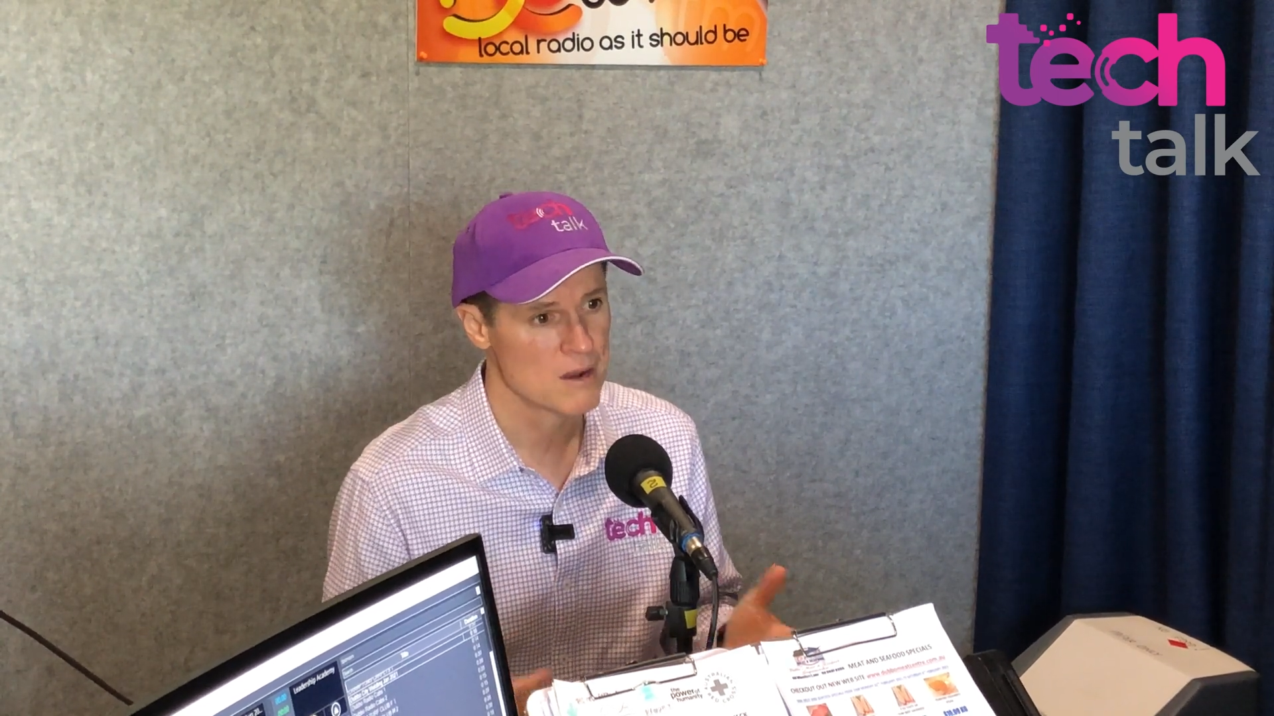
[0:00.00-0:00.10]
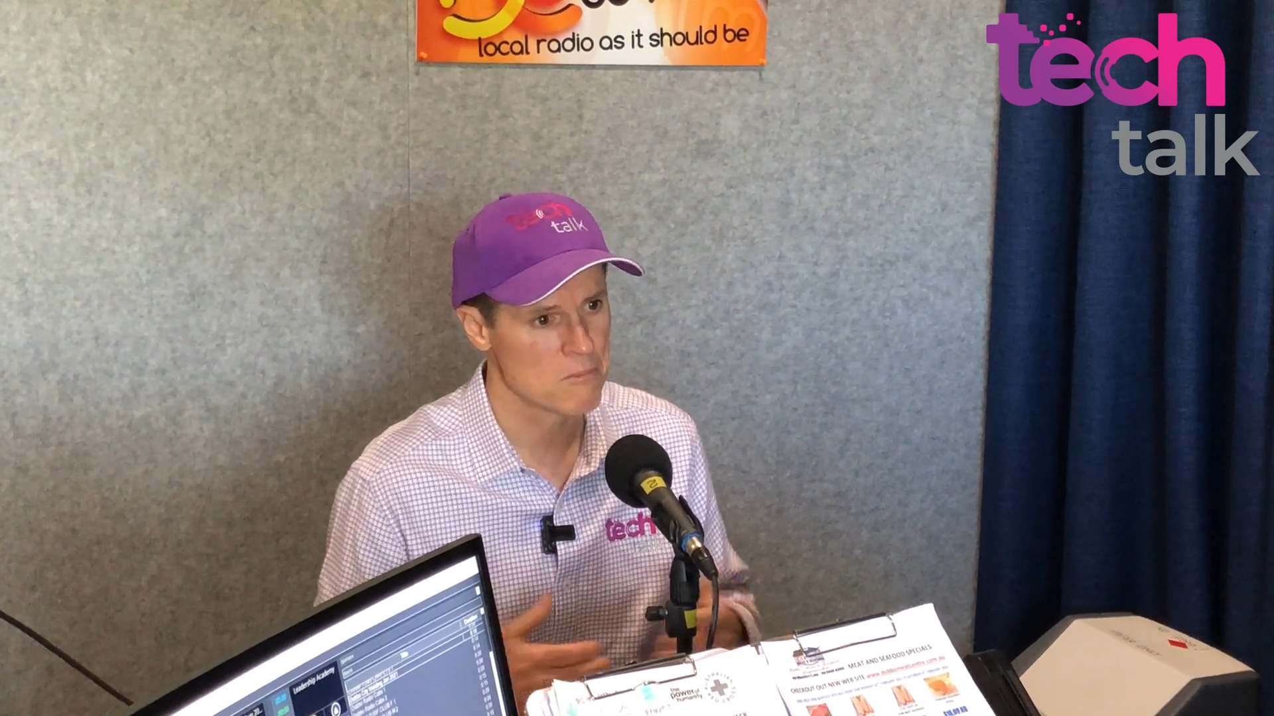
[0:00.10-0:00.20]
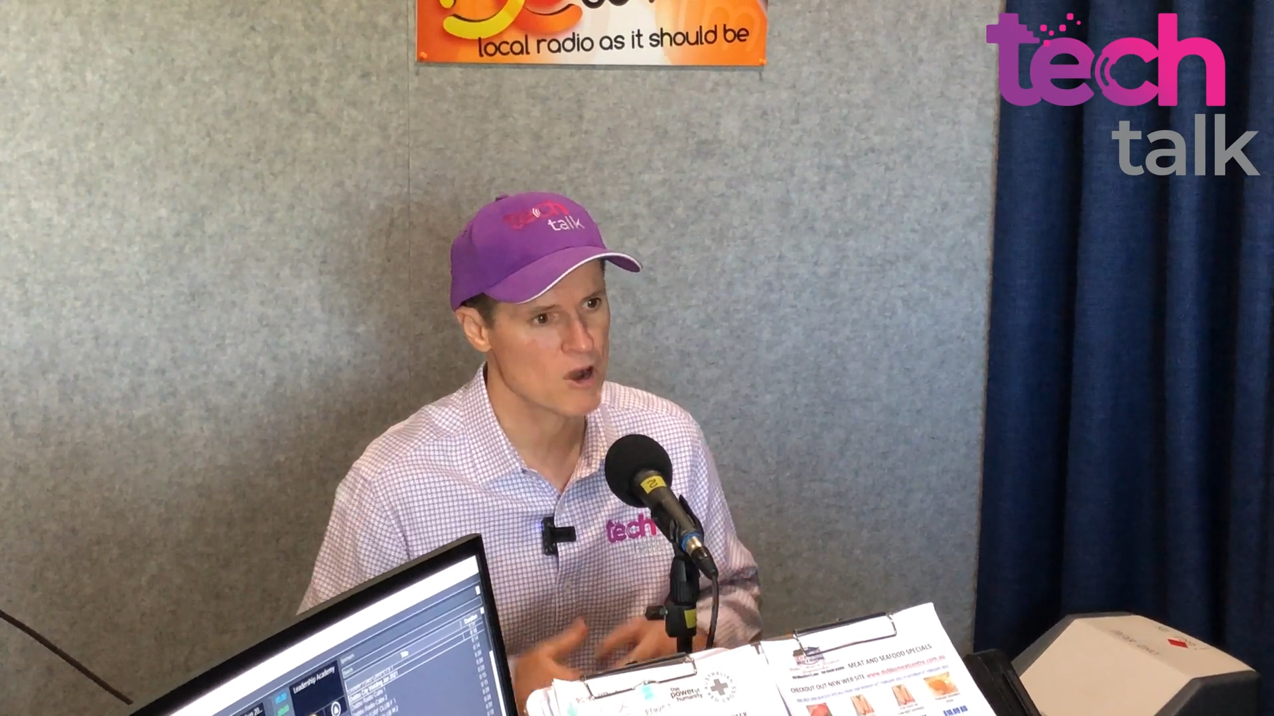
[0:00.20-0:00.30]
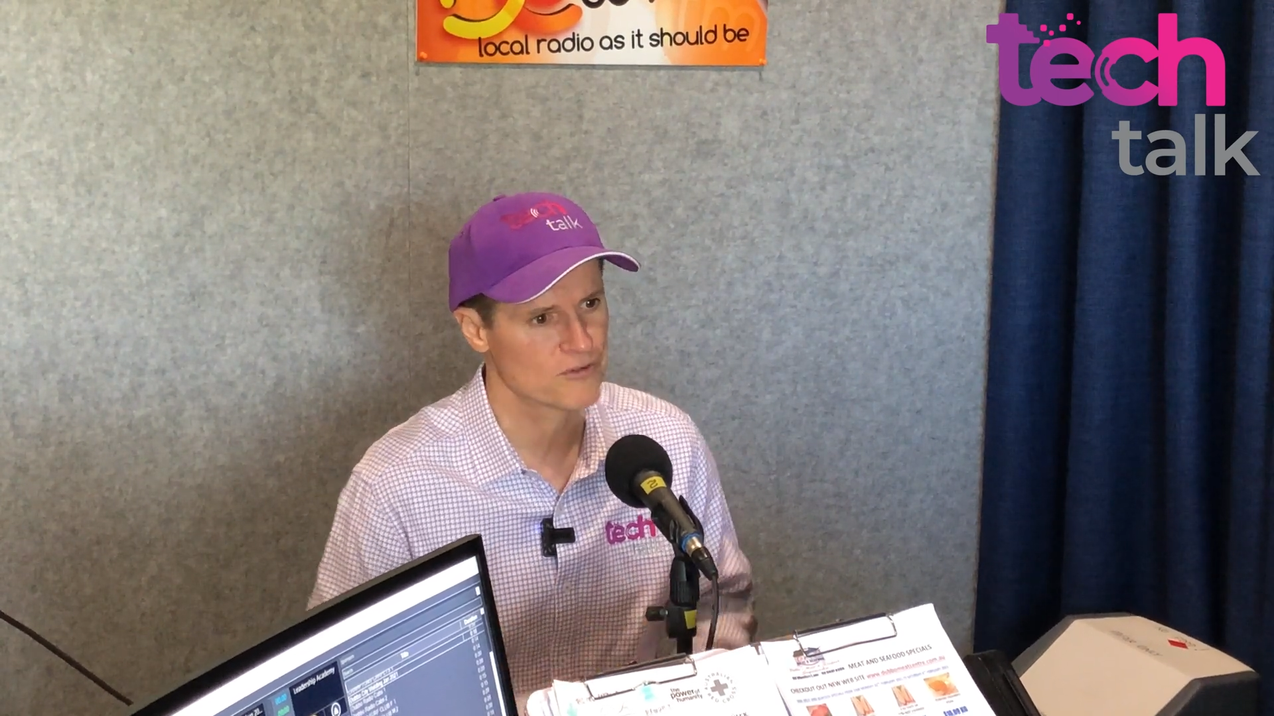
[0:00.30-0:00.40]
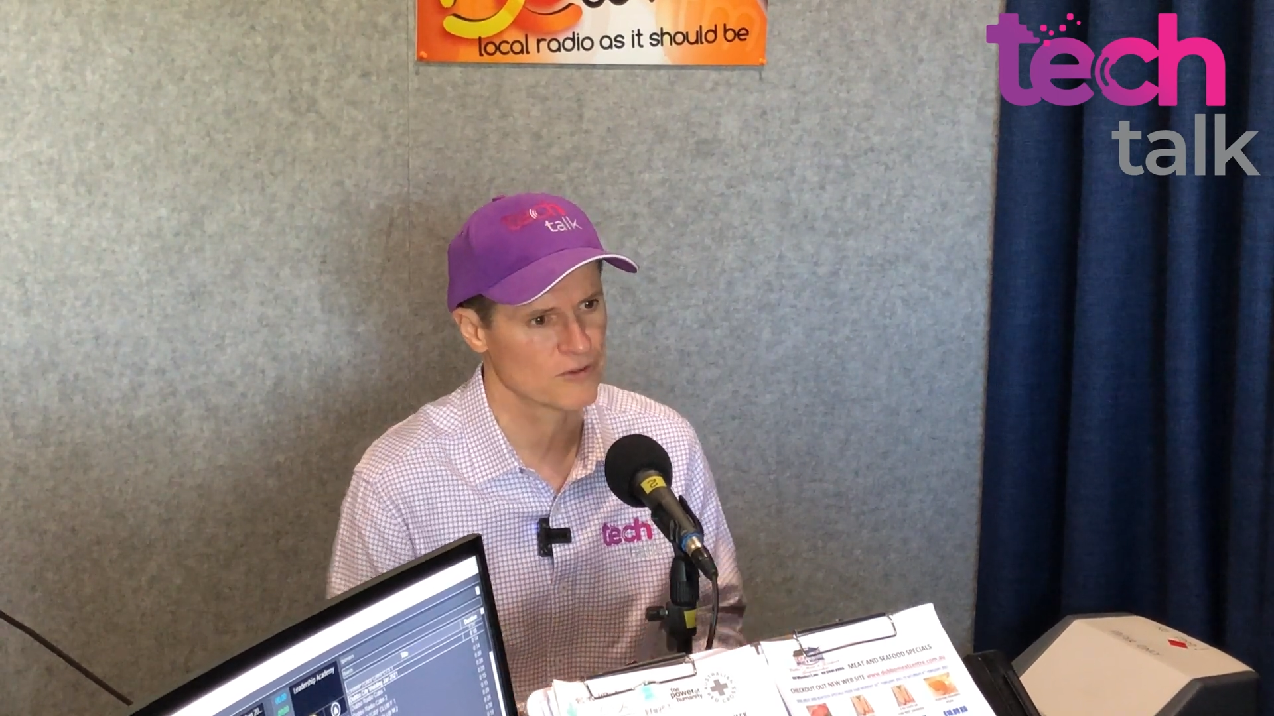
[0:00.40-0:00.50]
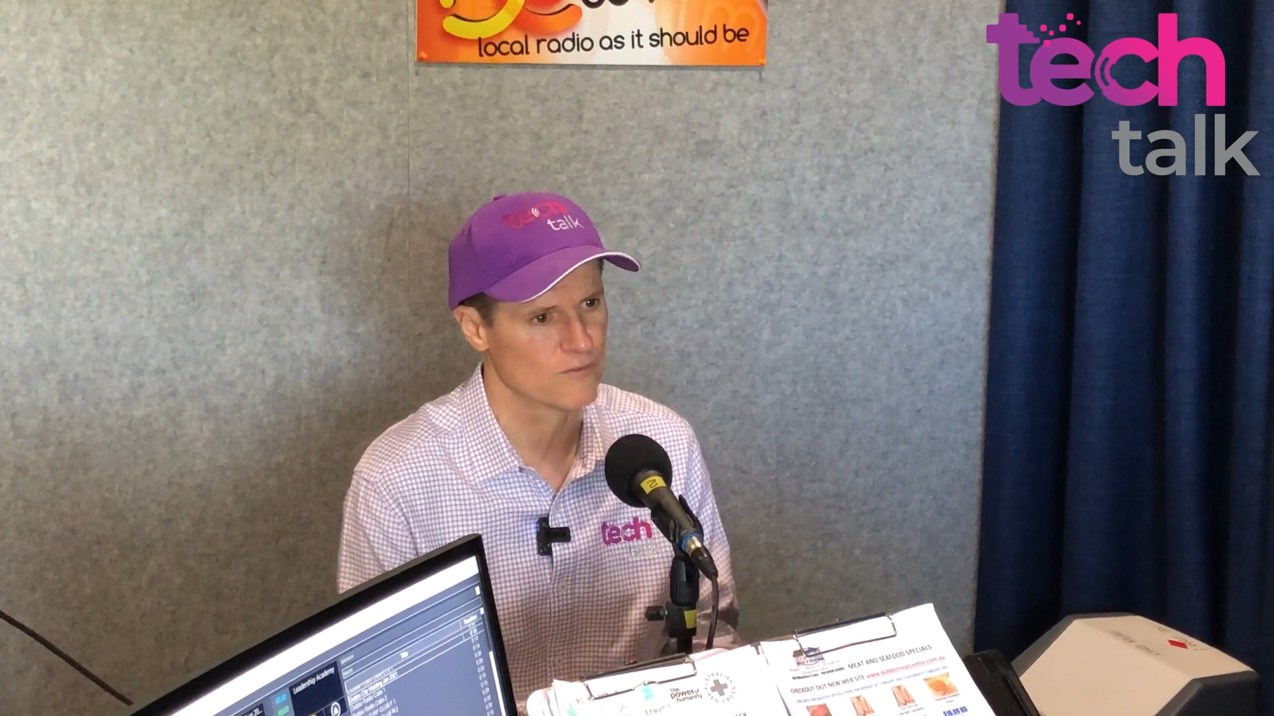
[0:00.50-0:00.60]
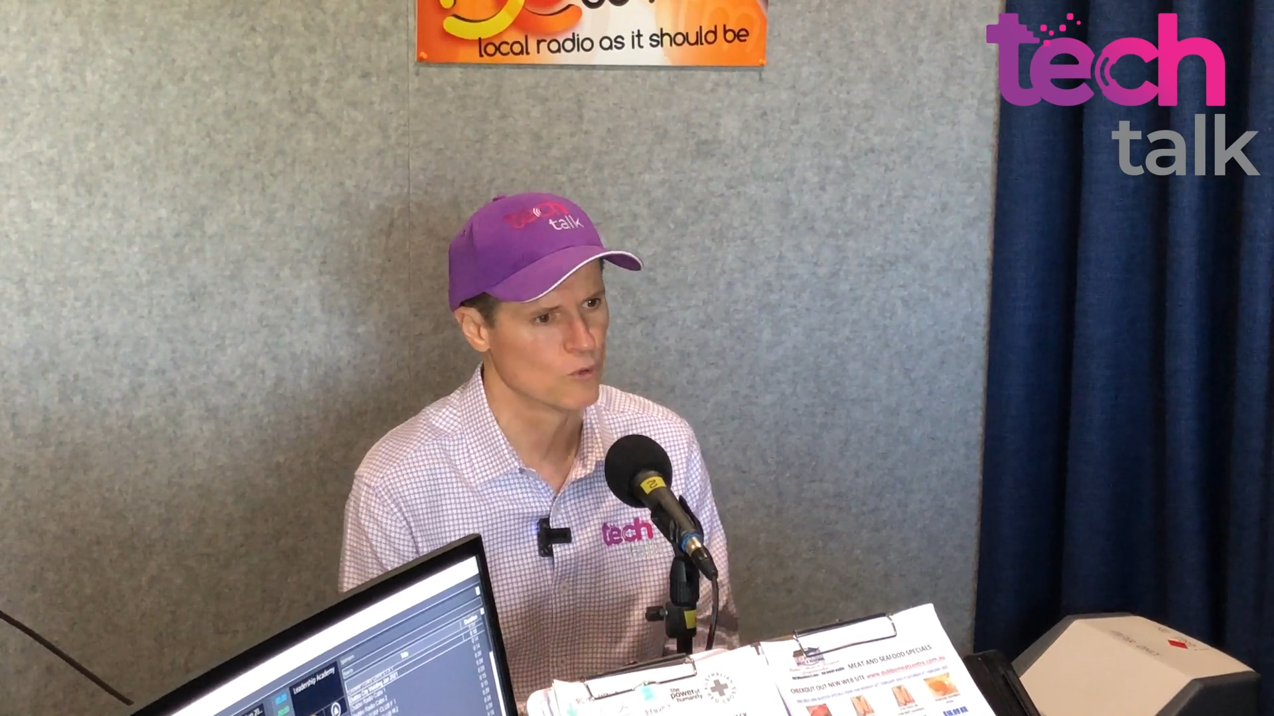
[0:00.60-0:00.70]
Microsoft